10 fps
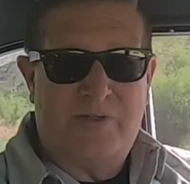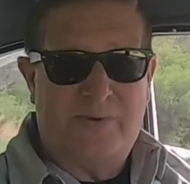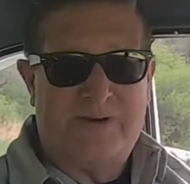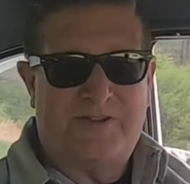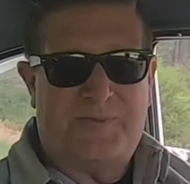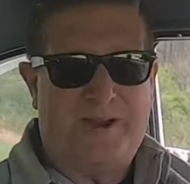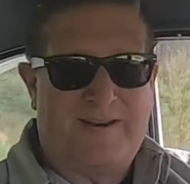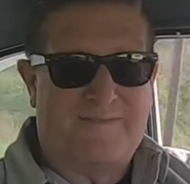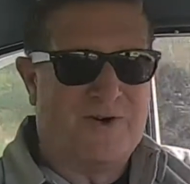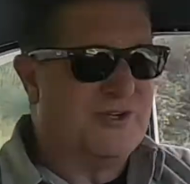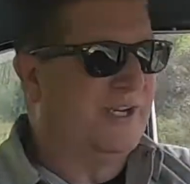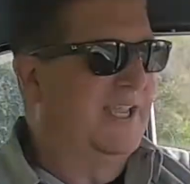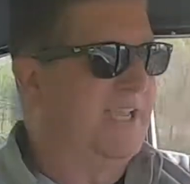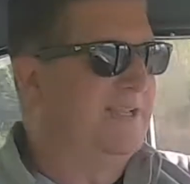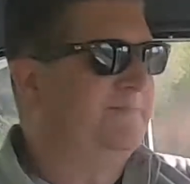the rear disc brake conversion
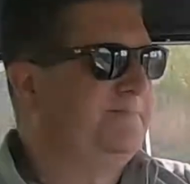kit.